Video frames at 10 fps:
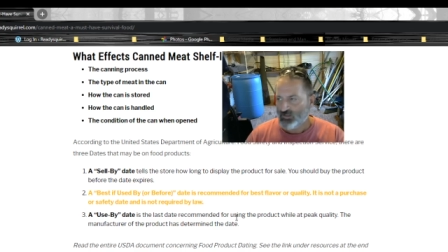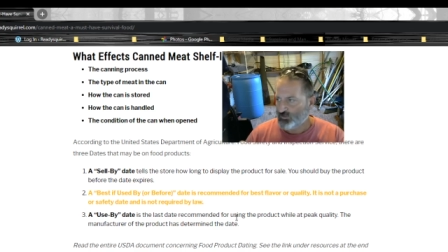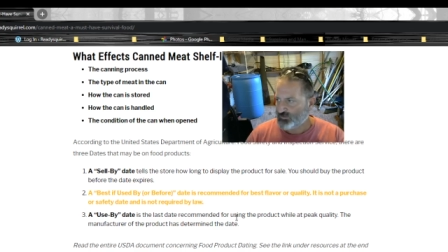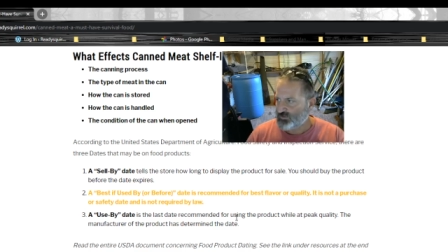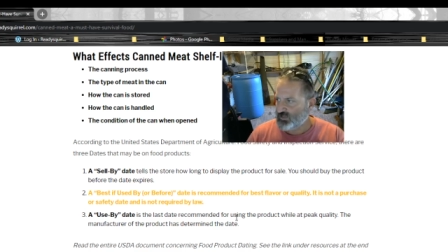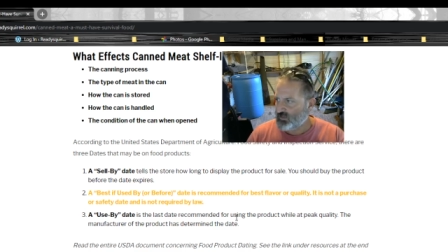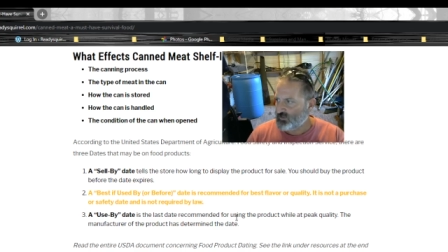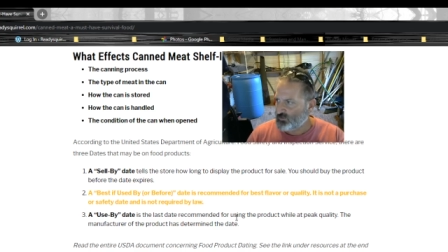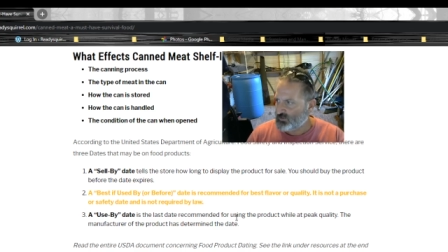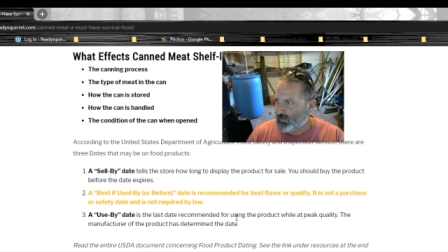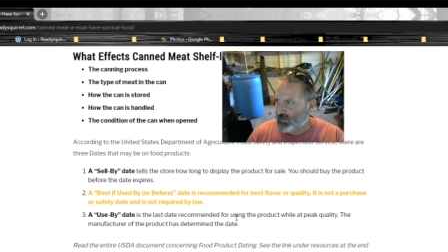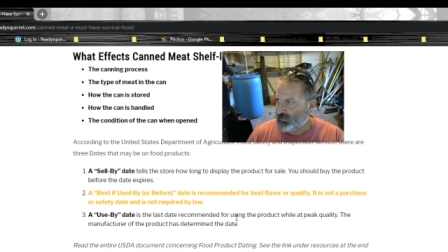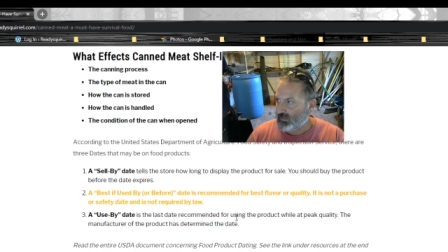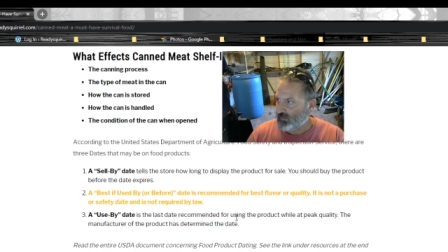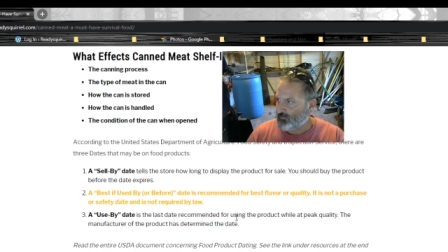You'll see a use by
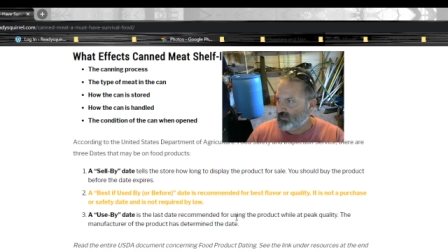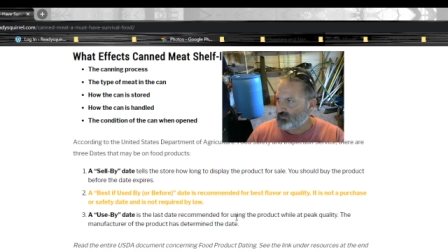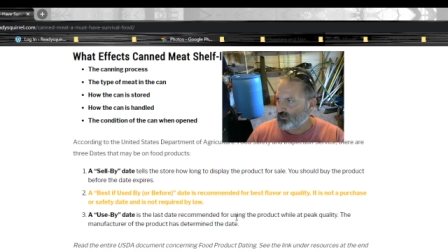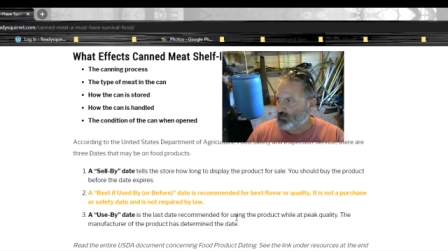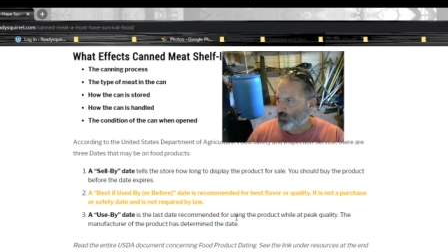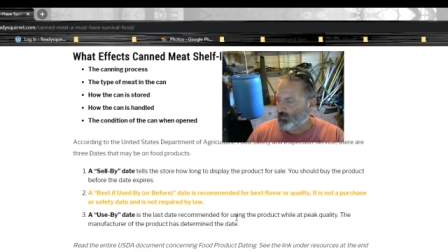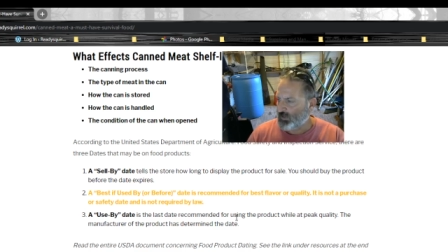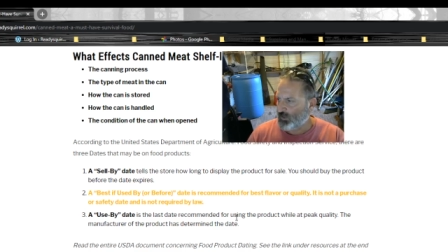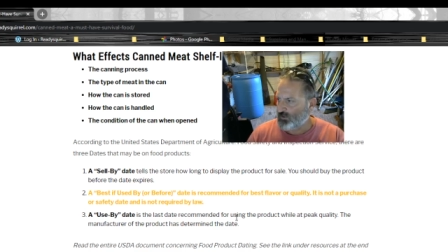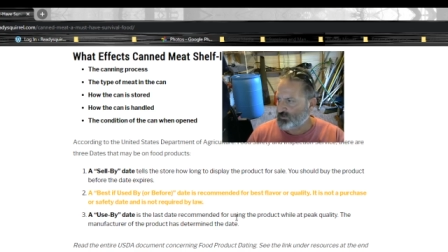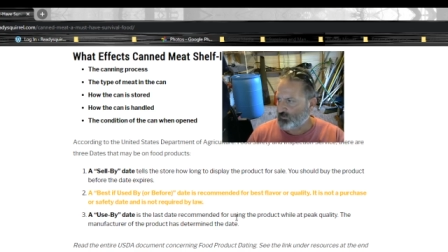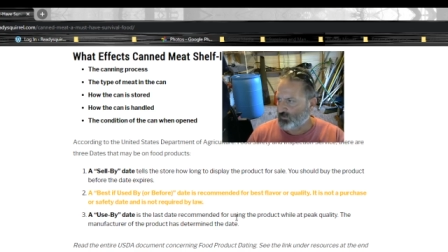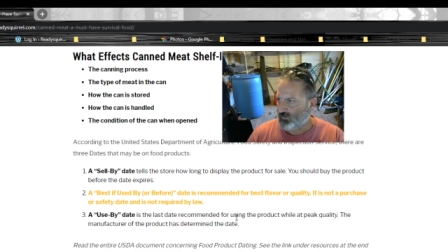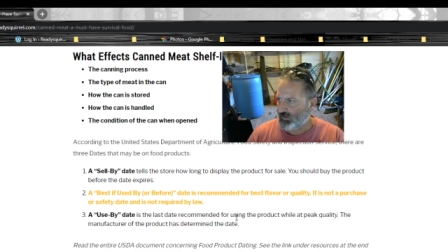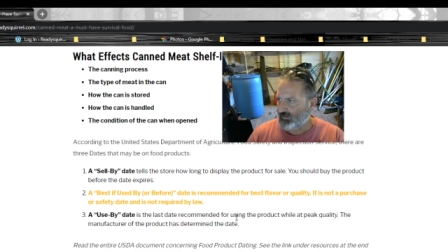date on things that are more
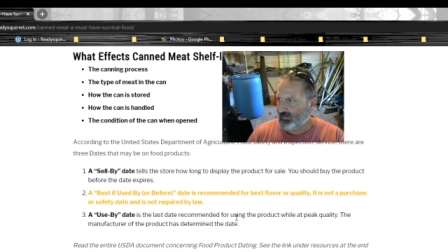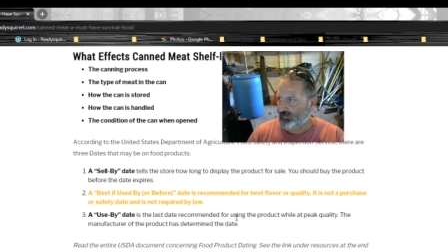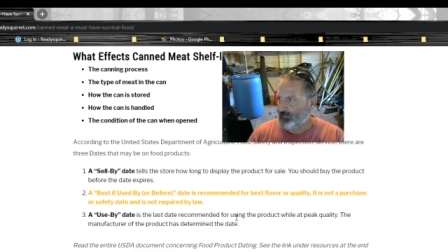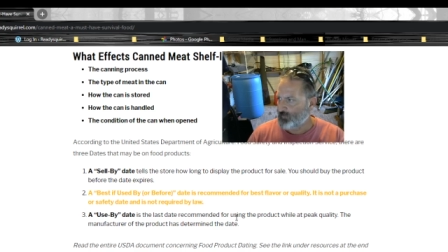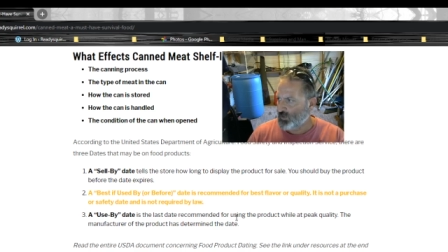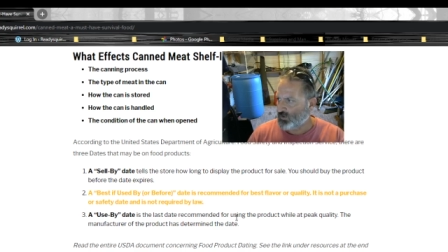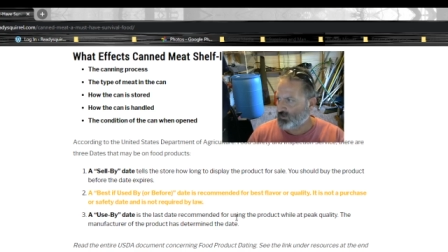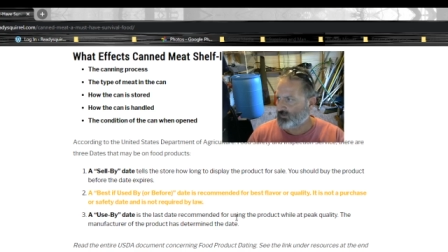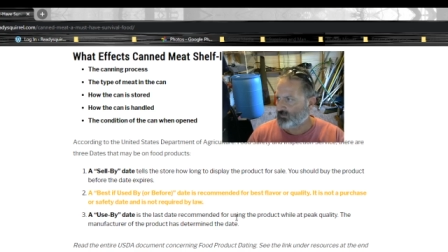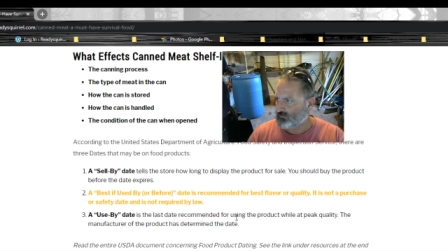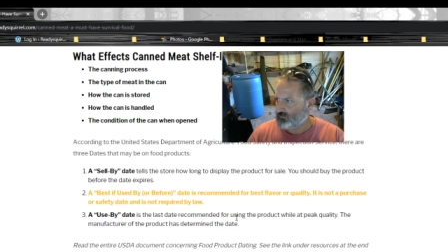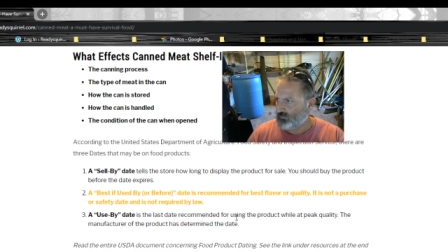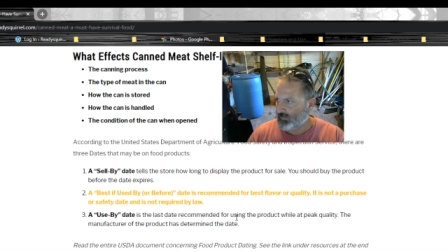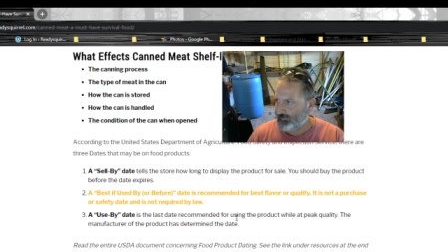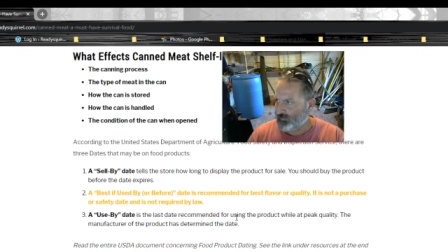perishable, like uh, milk,
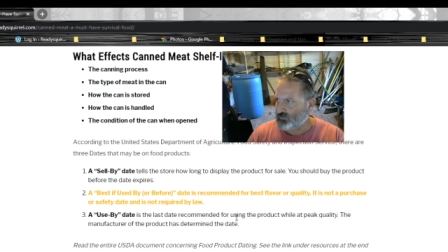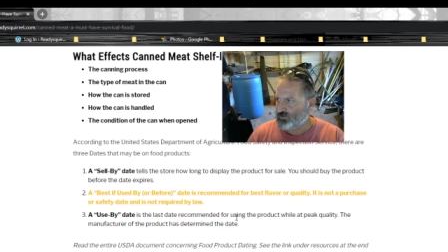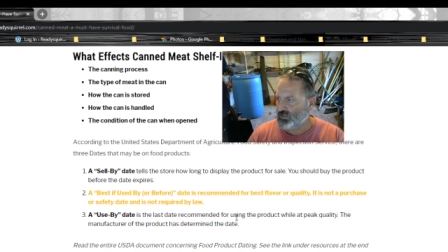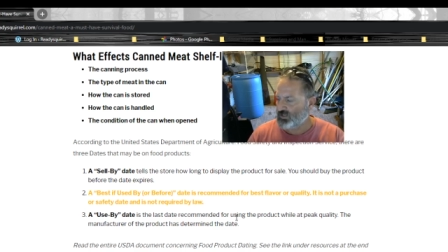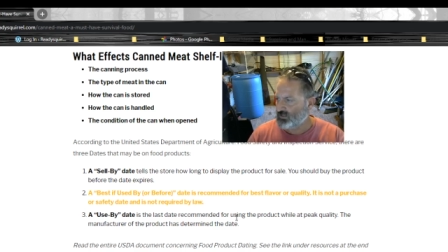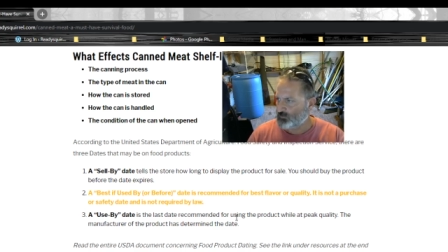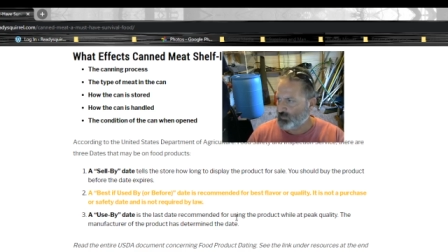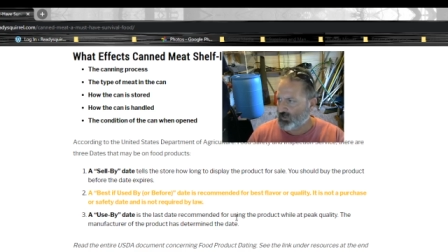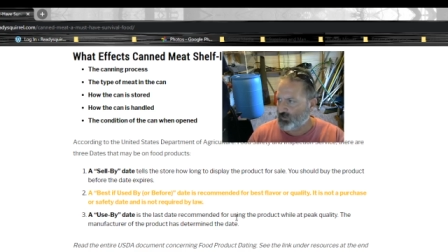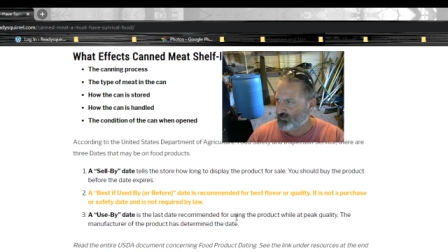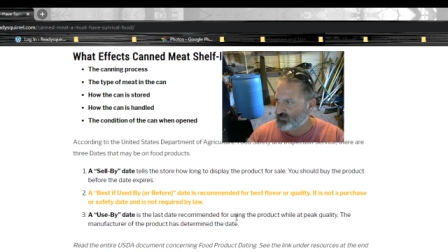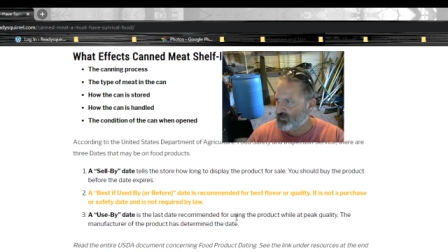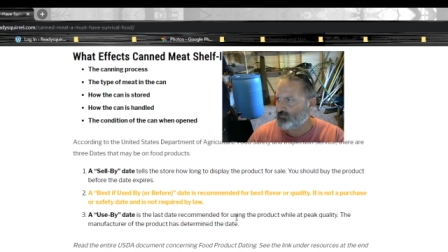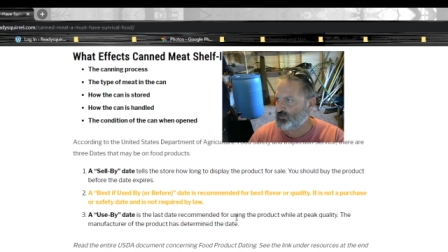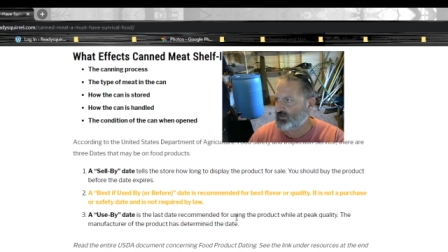uh, you know, cheese, butter, the
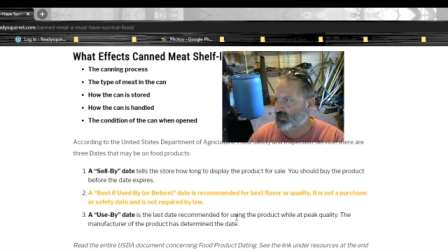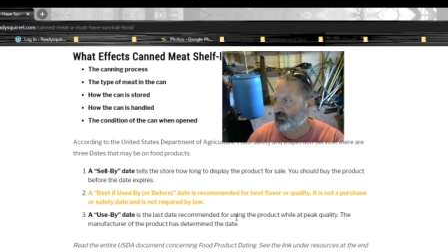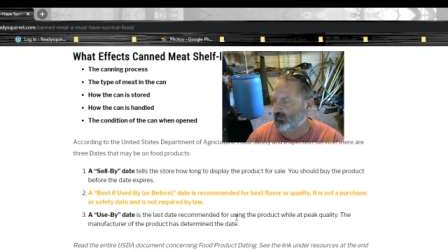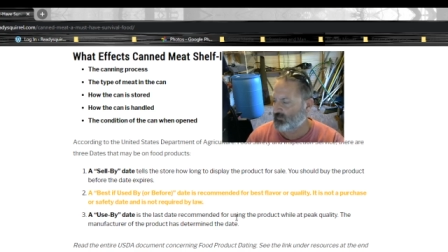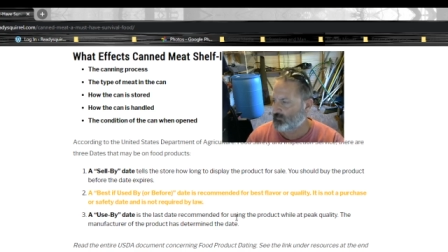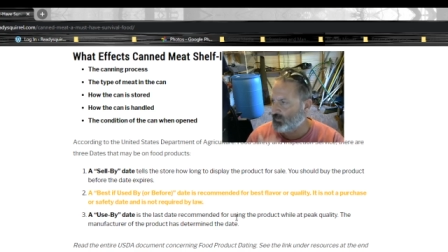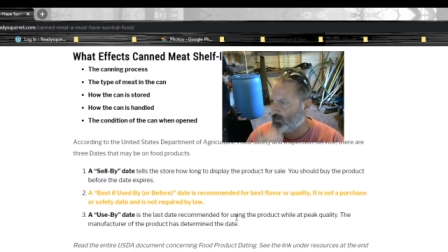stuff that you get in the, the